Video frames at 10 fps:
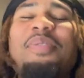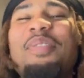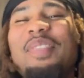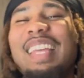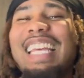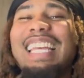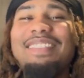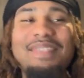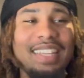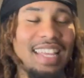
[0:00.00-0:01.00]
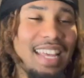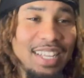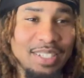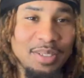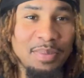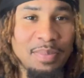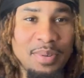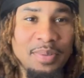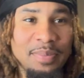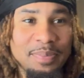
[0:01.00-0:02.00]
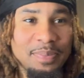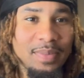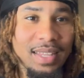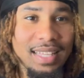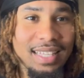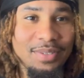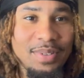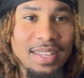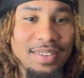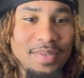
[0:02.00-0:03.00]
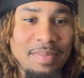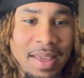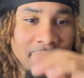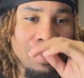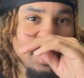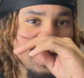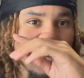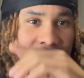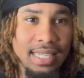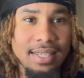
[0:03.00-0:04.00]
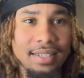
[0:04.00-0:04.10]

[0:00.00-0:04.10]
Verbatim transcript: feel me? So boom, we we made a big screen seat.